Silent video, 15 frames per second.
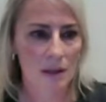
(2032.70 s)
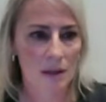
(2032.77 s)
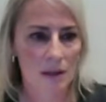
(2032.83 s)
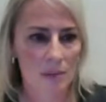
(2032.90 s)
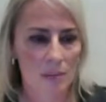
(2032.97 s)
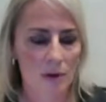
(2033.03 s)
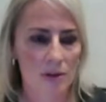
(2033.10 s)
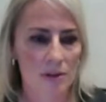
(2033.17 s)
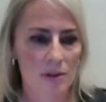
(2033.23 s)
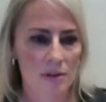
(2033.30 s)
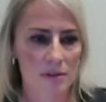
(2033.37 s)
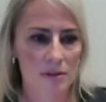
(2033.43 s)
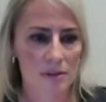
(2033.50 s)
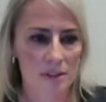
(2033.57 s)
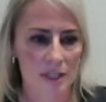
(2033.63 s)
most
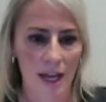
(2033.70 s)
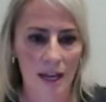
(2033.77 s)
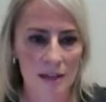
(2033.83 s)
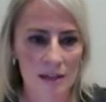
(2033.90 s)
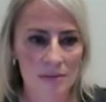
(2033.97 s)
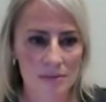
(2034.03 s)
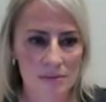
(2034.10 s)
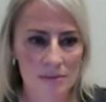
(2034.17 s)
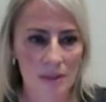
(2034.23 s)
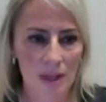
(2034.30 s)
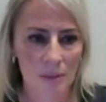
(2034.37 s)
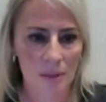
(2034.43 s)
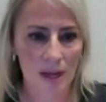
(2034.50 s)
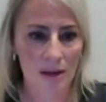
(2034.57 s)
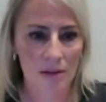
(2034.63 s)
sad
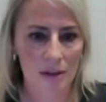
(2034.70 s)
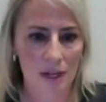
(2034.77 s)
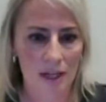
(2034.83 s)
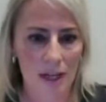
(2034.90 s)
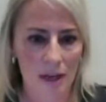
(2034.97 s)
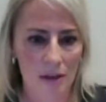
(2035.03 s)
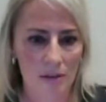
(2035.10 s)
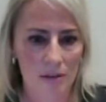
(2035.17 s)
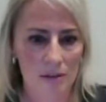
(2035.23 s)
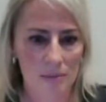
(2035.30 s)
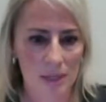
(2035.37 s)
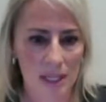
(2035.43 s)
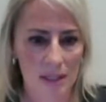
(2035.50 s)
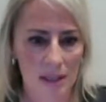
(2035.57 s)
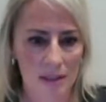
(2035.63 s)
about right now,
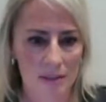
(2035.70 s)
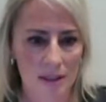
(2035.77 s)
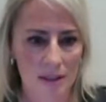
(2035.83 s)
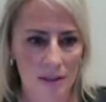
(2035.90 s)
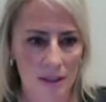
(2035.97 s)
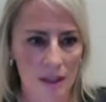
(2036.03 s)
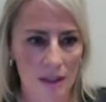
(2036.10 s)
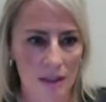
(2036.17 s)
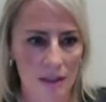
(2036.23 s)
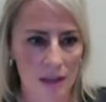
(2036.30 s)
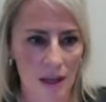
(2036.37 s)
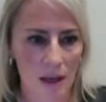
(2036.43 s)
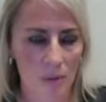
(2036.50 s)
because I think